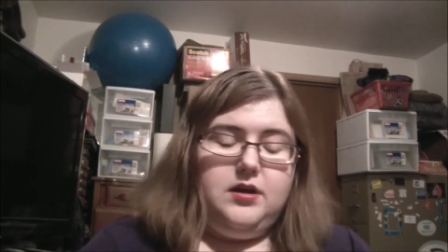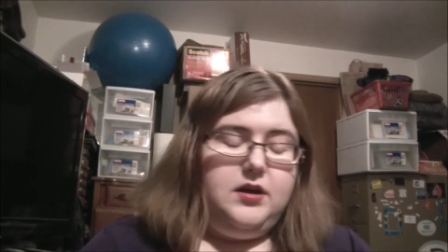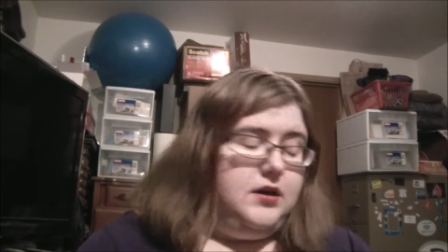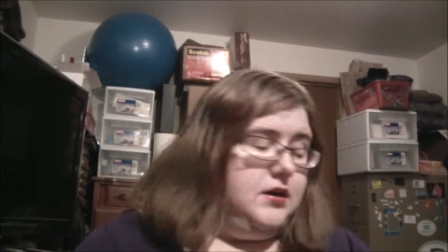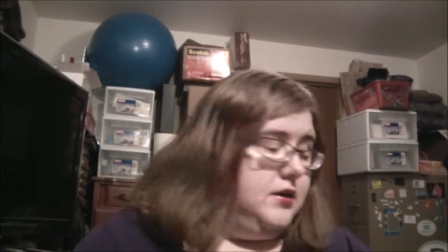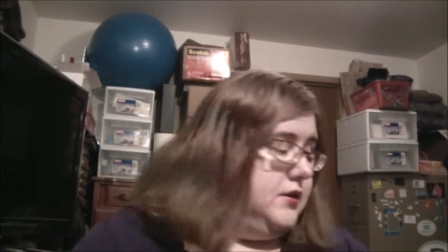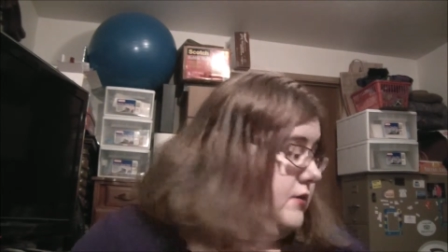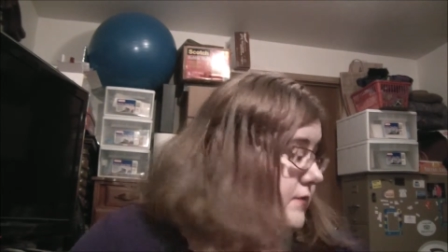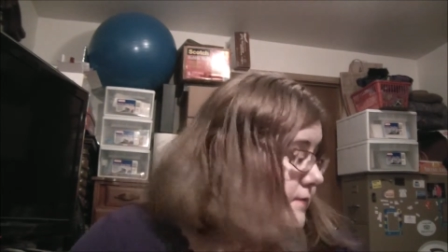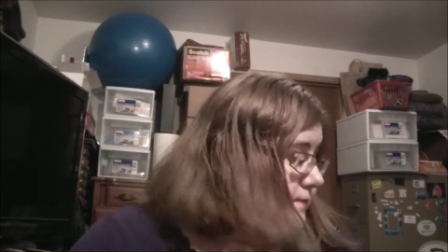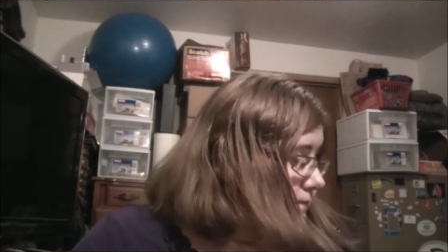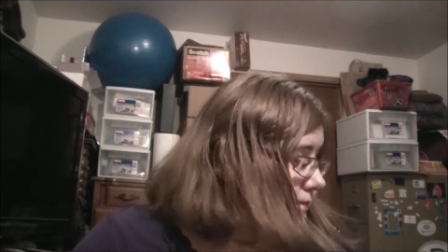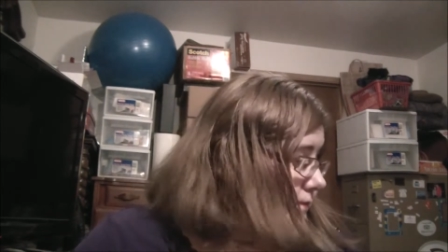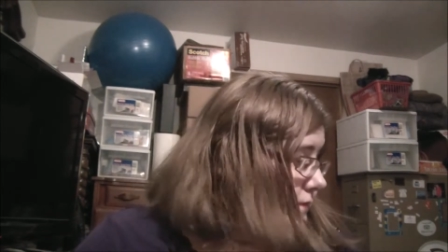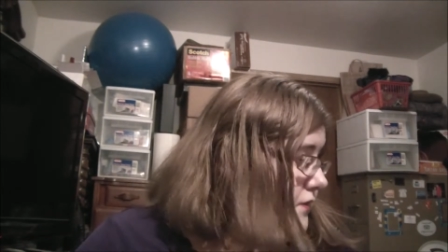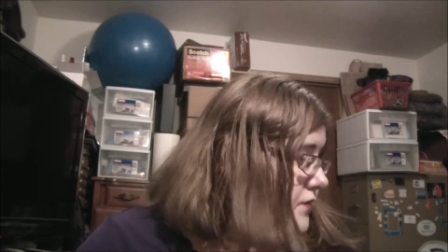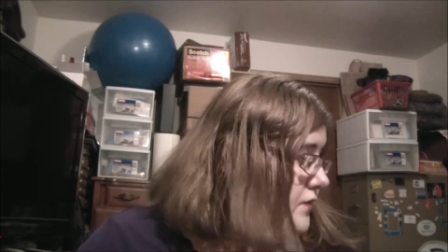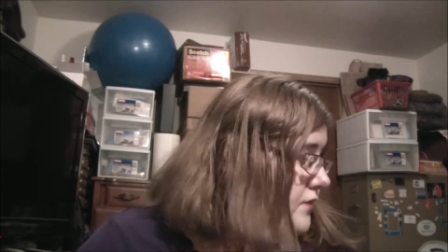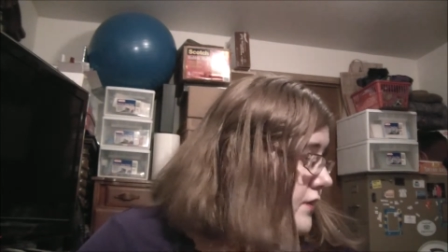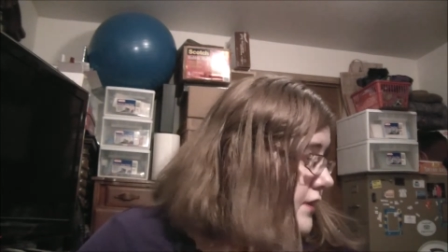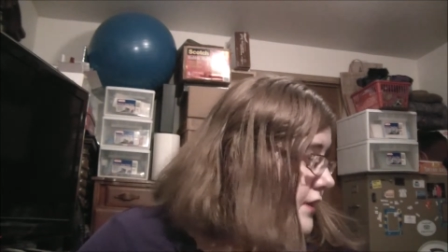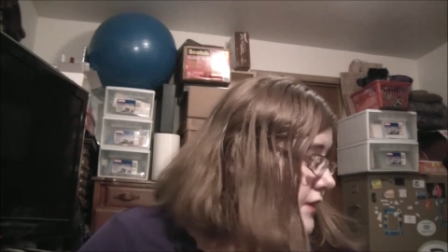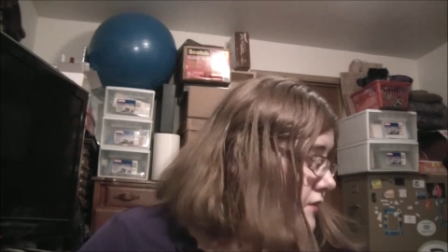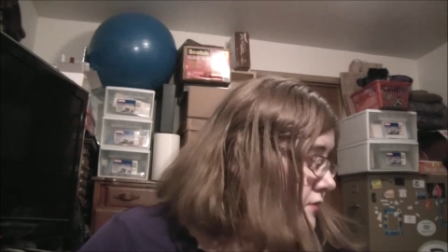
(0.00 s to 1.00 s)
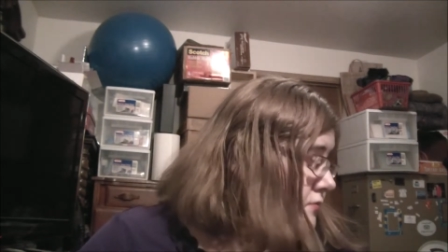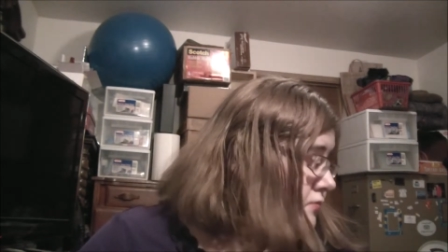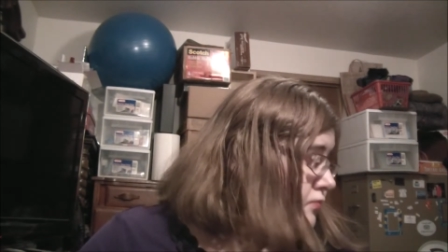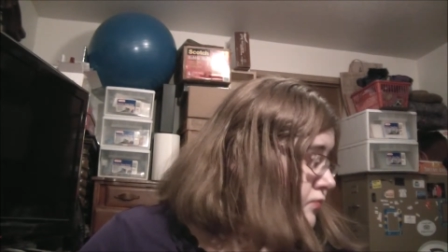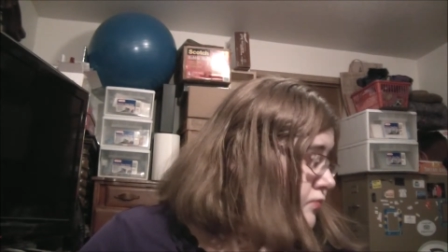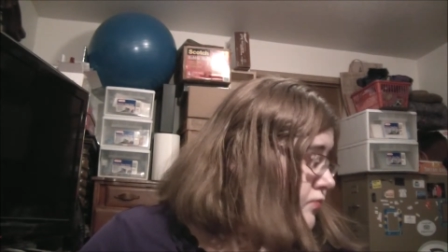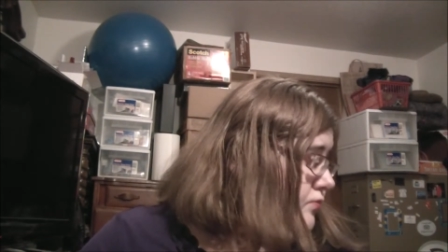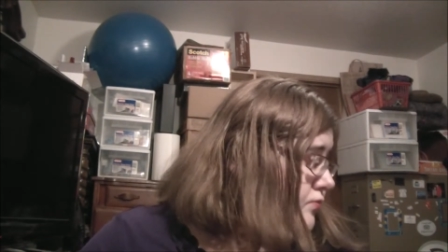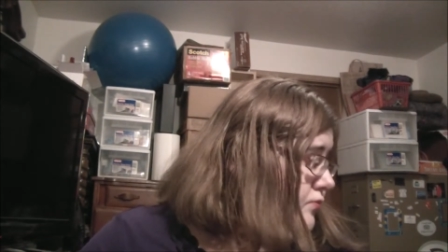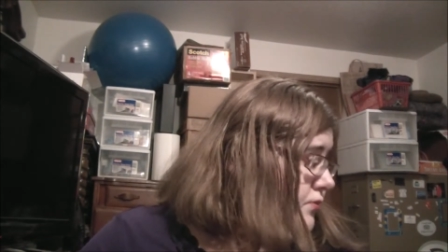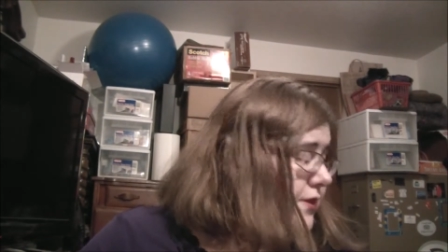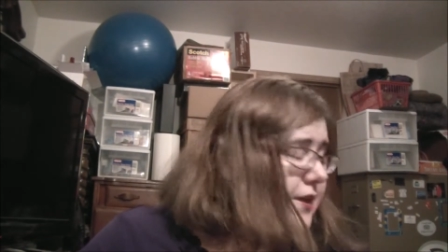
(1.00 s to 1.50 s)
Um, so
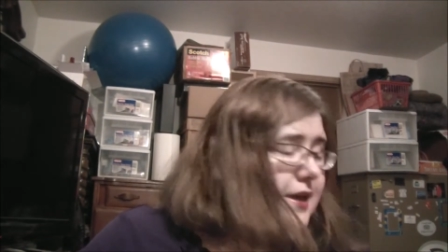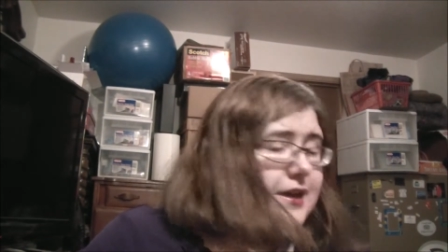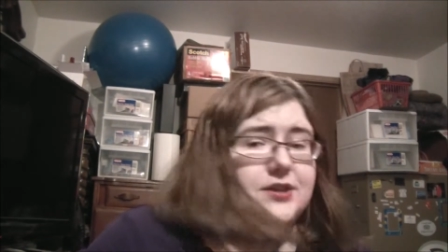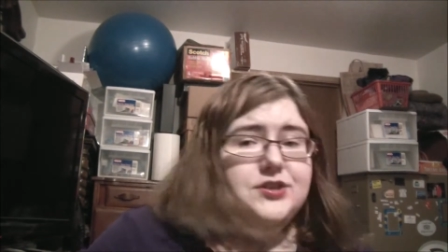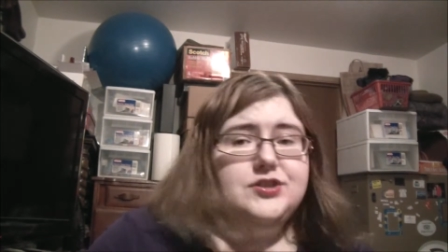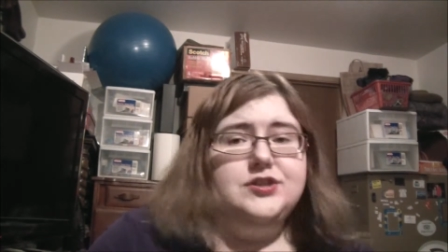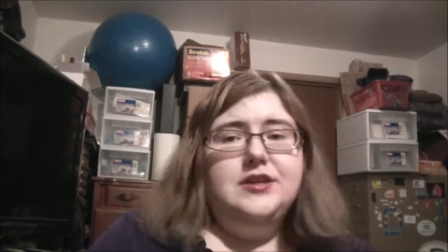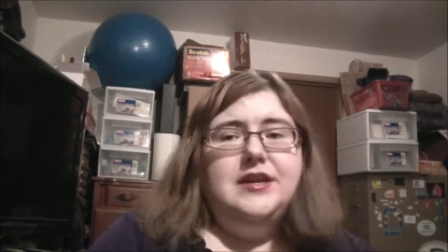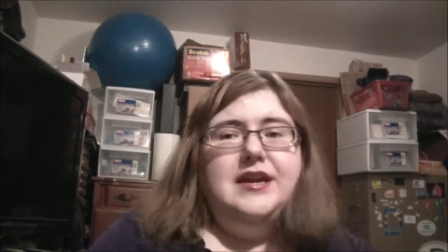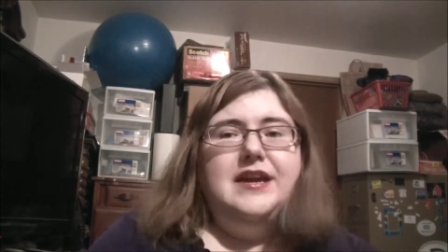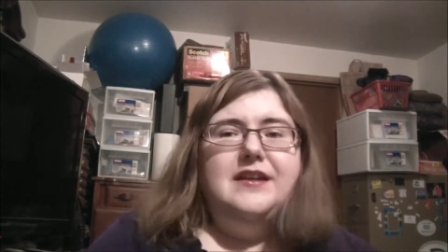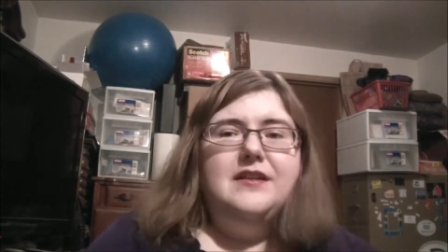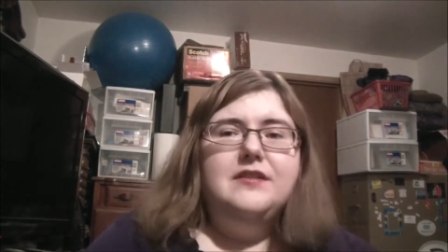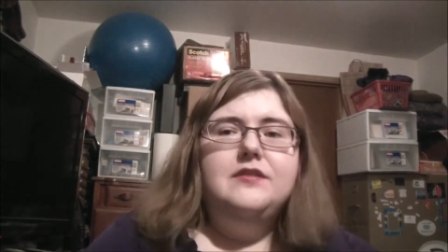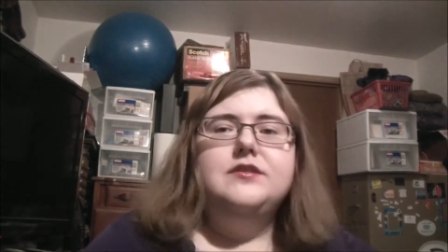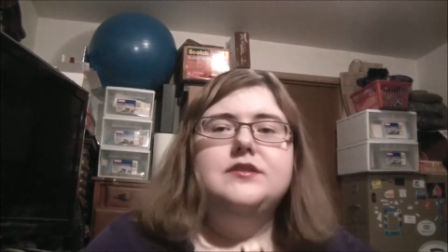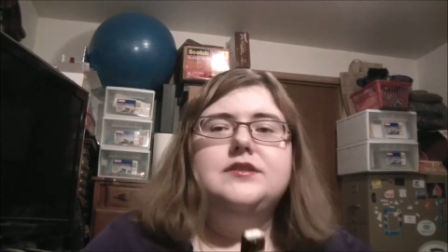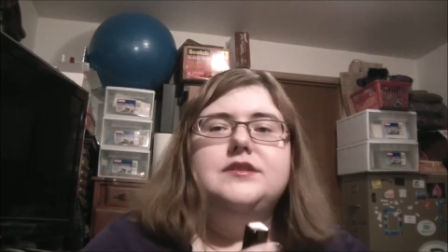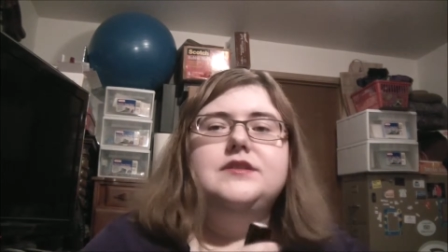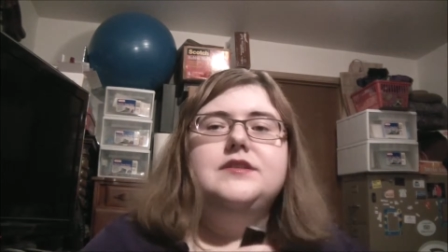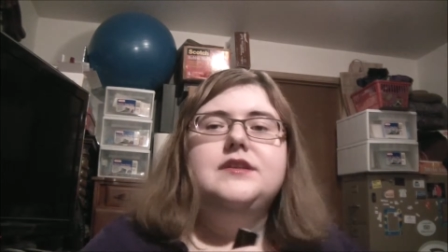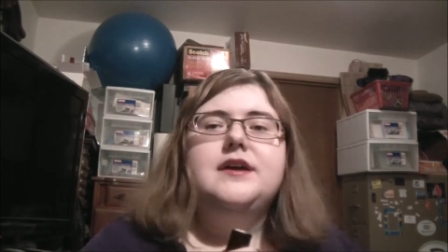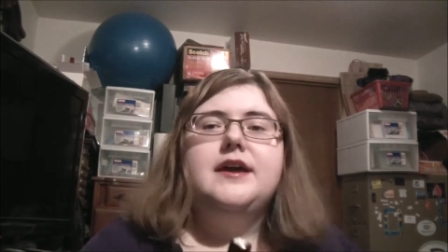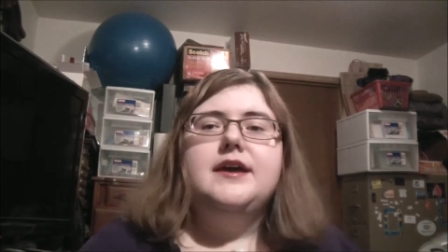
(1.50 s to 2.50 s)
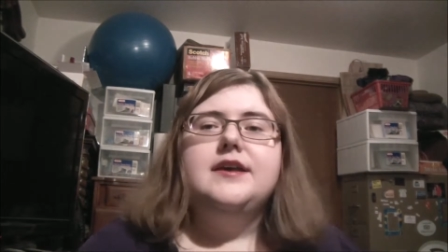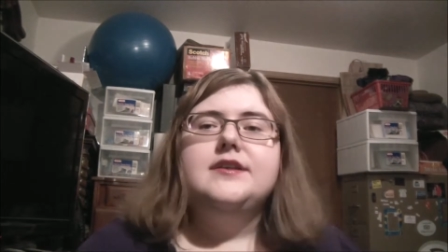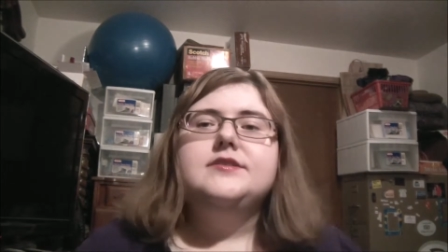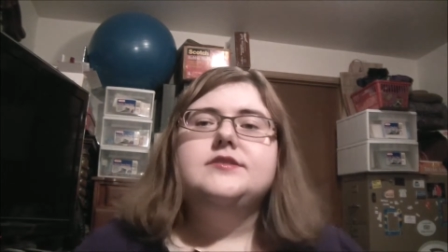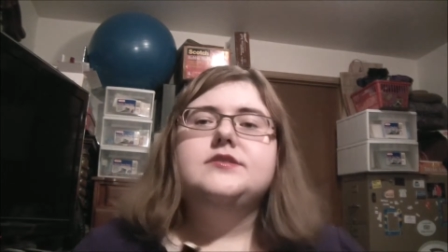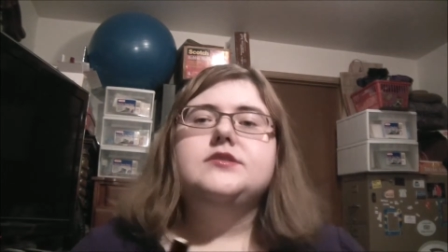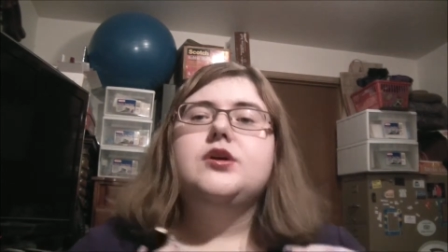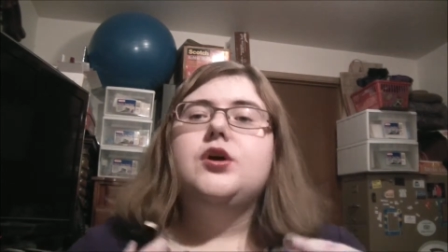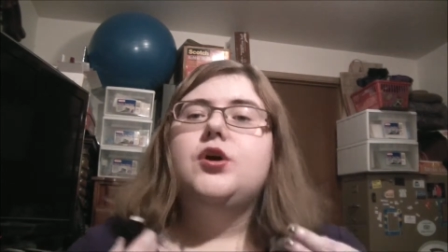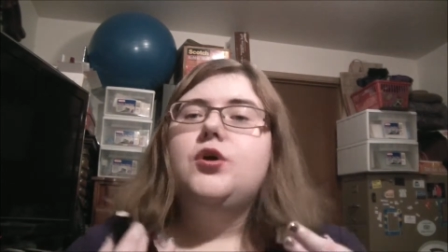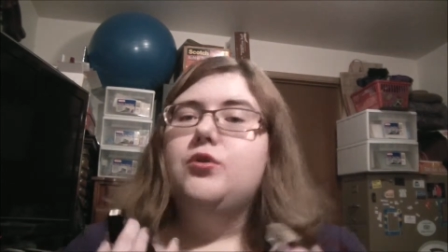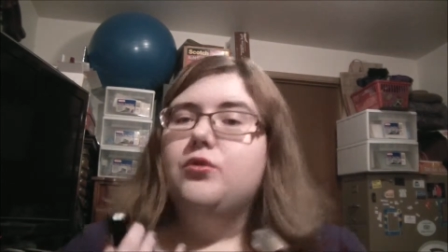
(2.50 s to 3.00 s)
these would actually kind of look
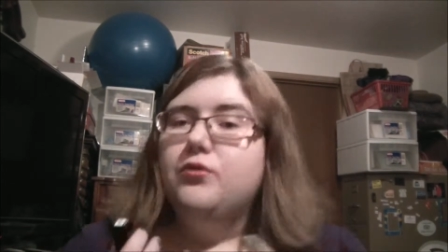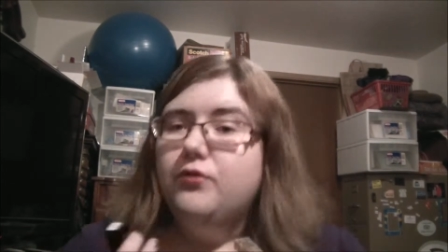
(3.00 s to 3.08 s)
nice